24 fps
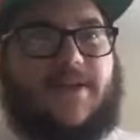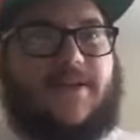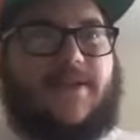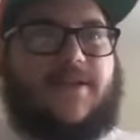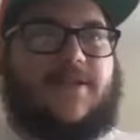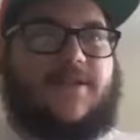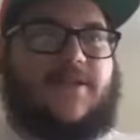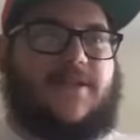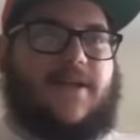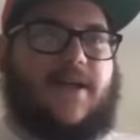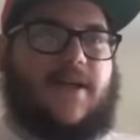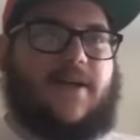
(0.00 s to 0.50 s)

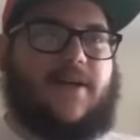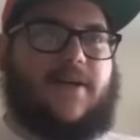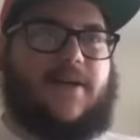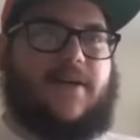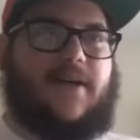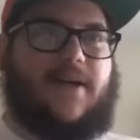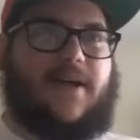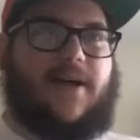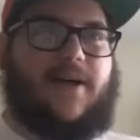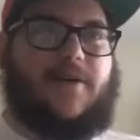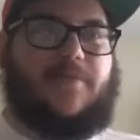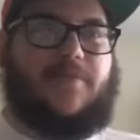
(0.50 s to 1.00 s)
on the
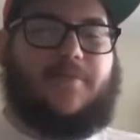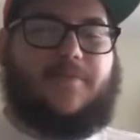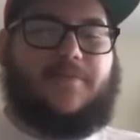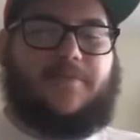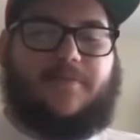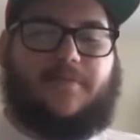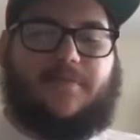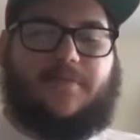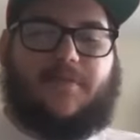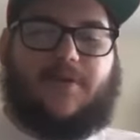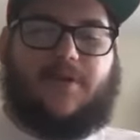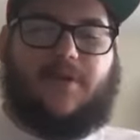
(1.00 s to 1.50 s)
second album,
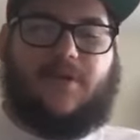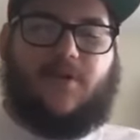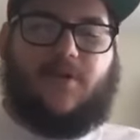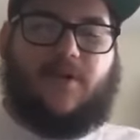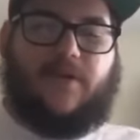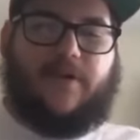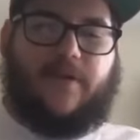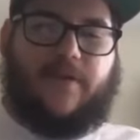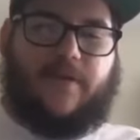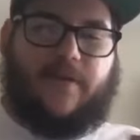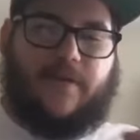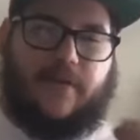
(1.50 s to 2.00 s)

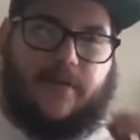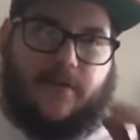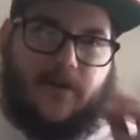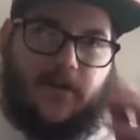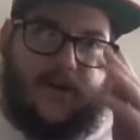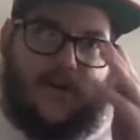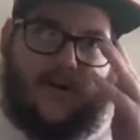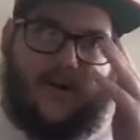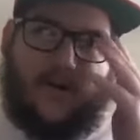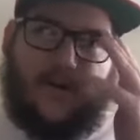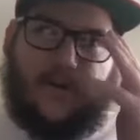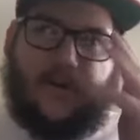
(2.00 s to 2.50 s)
or the
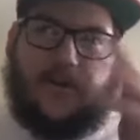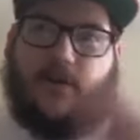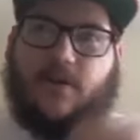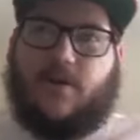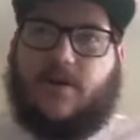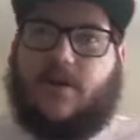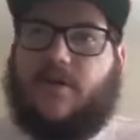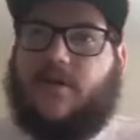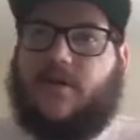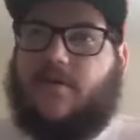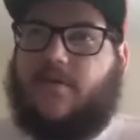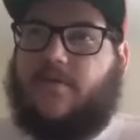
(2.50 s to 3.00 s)

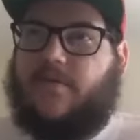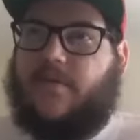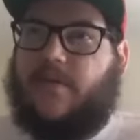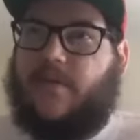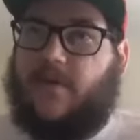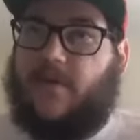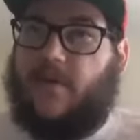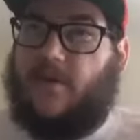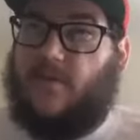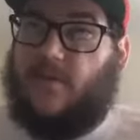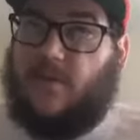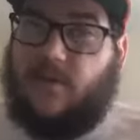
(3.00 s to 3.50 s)

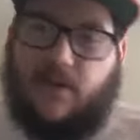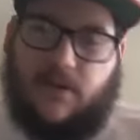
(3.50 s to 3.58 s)
third one.